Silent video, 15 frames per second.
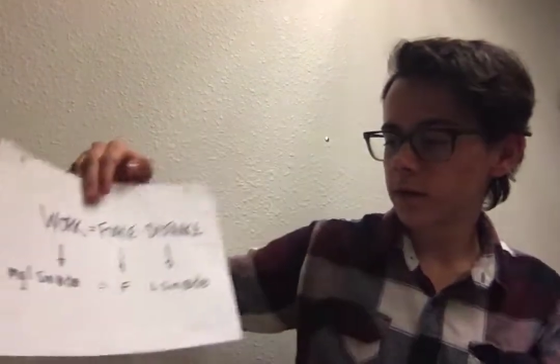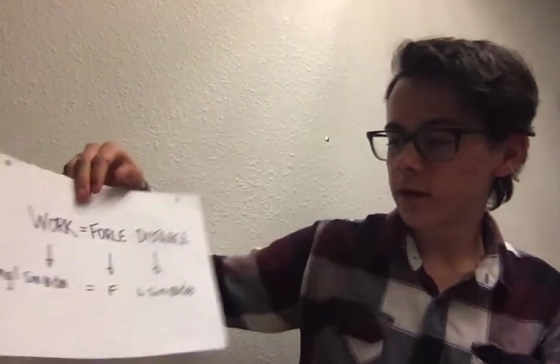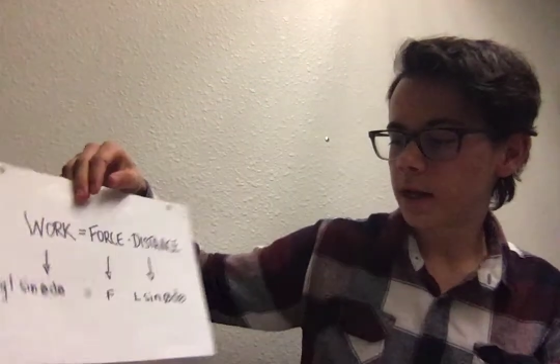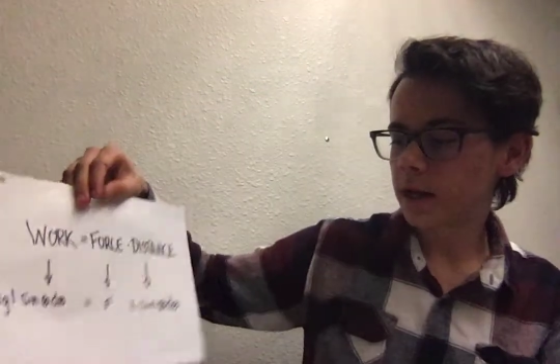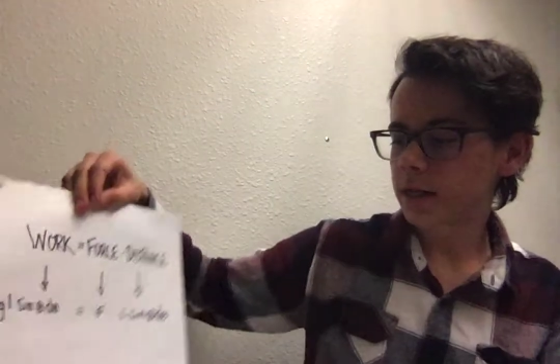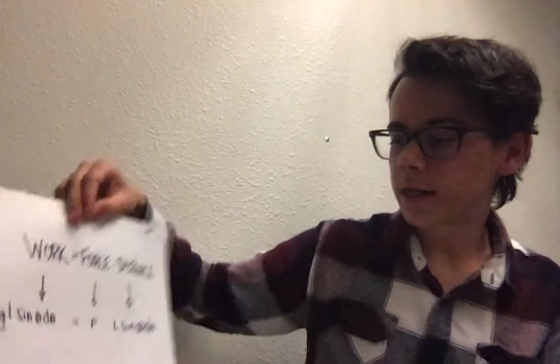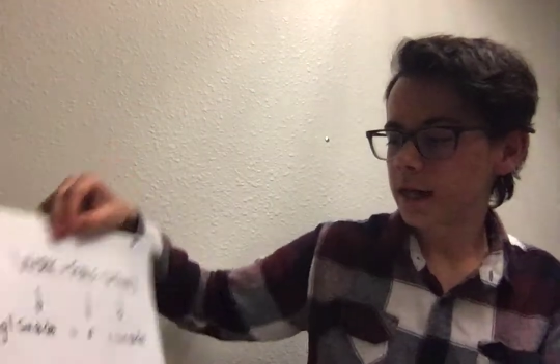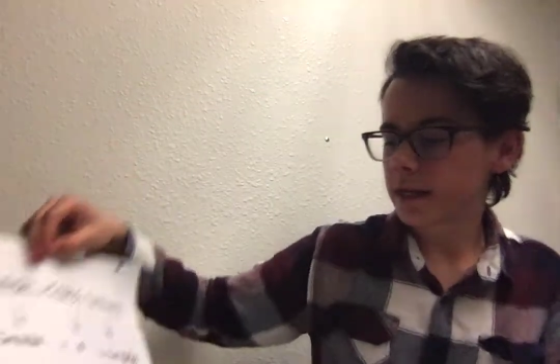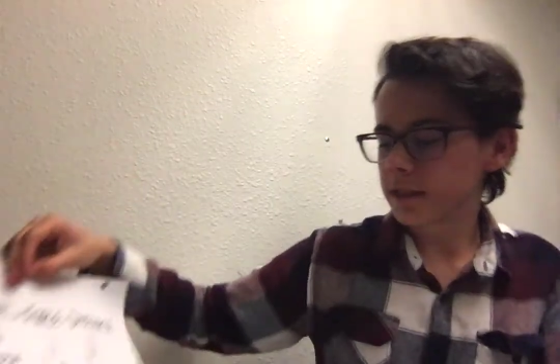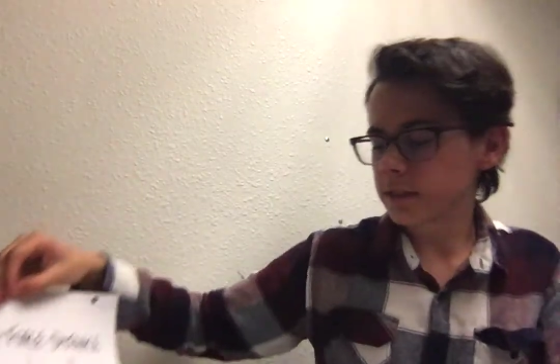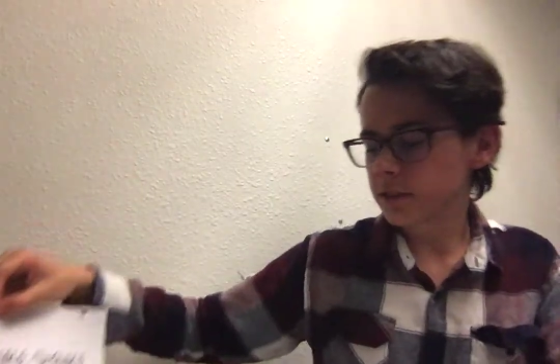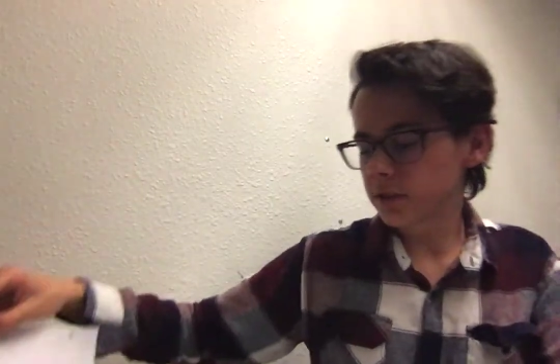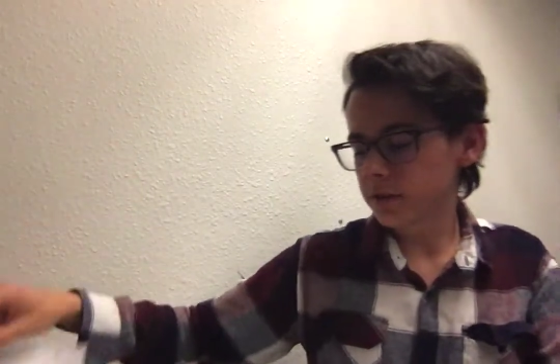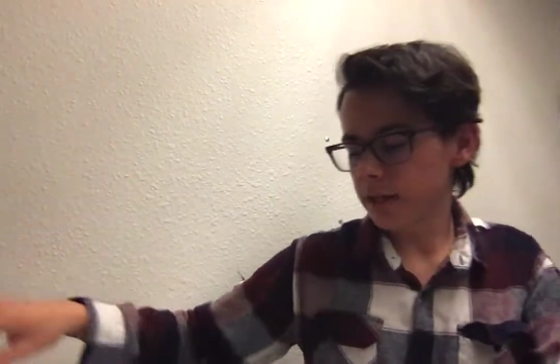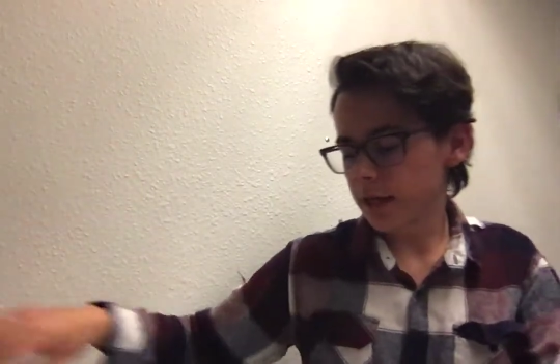and get it
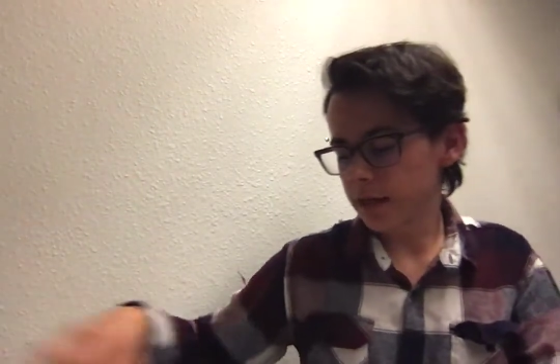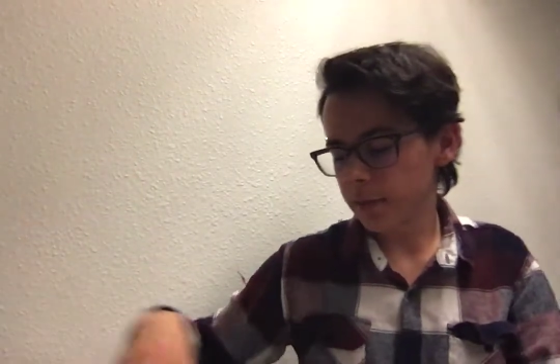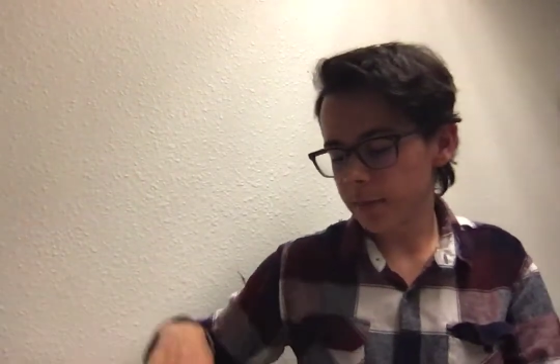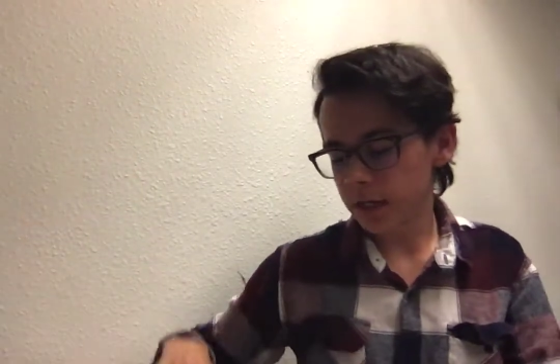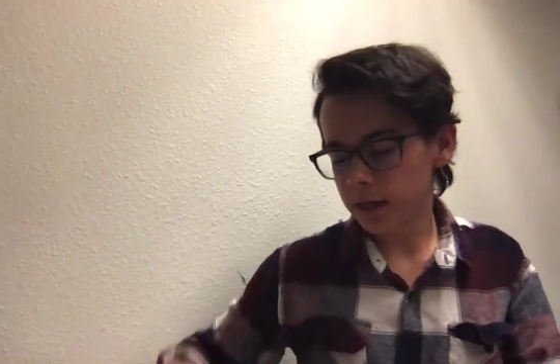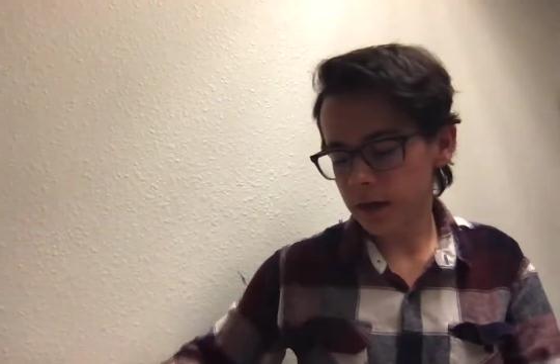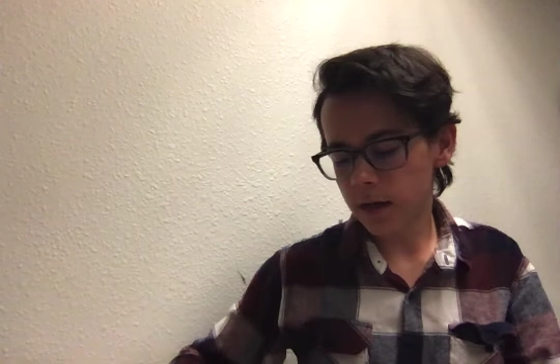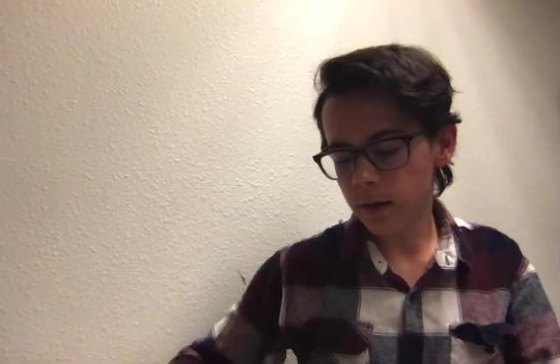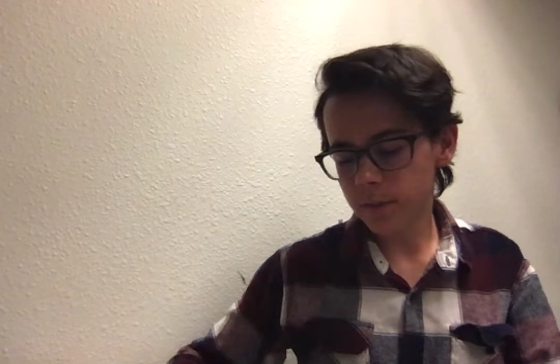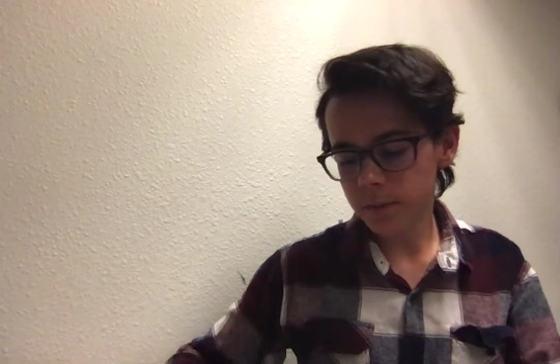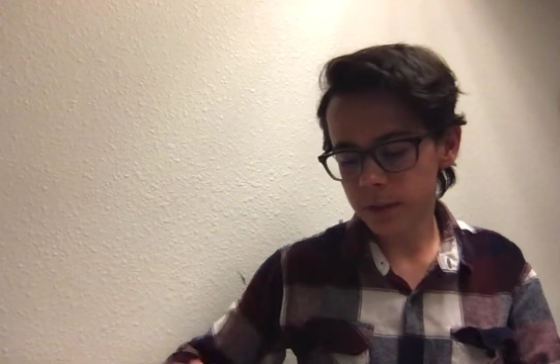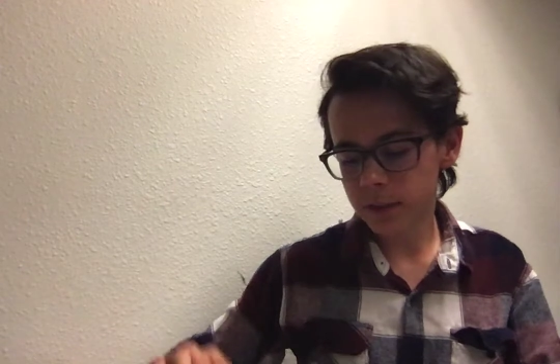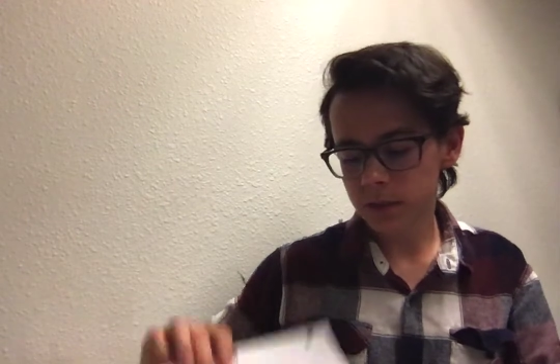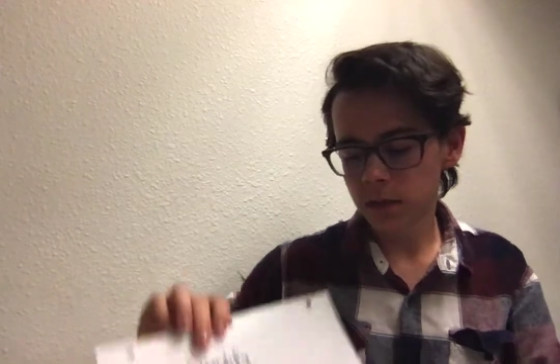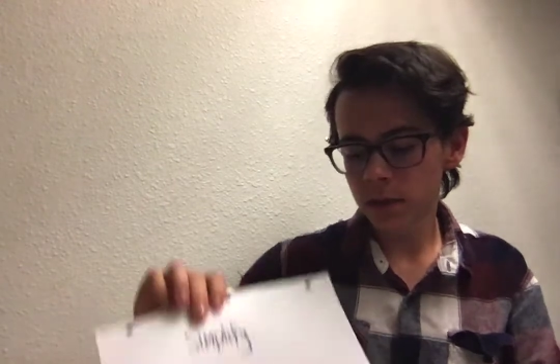so that it
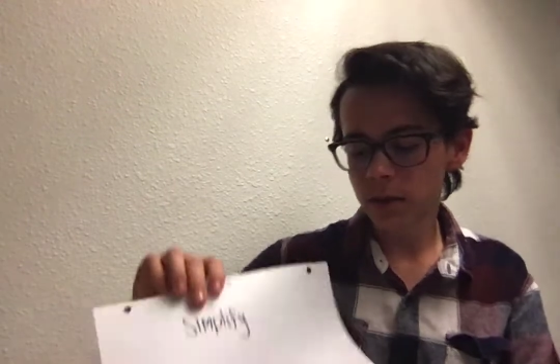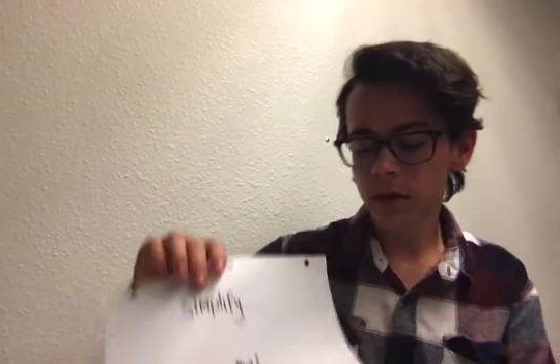becomes